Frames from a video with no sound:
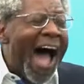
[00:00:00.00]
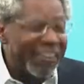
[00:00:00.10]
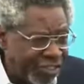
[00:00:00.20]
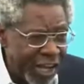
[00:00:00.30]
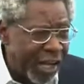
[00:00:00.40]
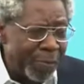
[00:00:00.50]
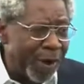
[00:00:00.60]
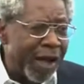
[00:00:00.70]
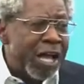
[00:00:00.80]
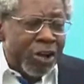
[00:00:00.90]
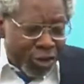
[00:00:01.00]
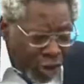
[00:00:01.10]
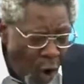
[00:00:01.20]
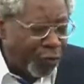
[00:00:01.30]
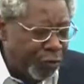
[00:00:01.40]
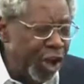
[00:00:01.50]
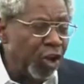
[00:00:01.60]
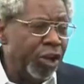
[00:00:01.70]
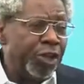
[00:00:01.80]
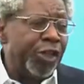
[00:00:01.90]
asking, but I don't
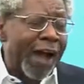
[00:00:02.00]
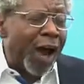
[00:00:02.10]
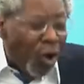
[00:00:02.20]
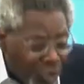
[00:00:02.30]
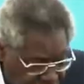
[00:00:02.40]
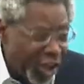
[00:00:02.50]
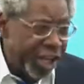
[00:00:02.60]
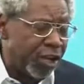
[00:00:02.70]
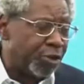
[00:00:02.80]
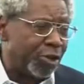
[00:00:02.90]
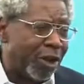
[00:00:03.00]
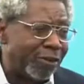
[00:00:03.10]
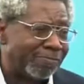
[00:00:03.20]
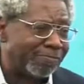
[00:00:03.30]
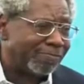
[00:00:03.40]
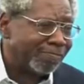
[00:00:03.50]
feel anything. I don't see anything.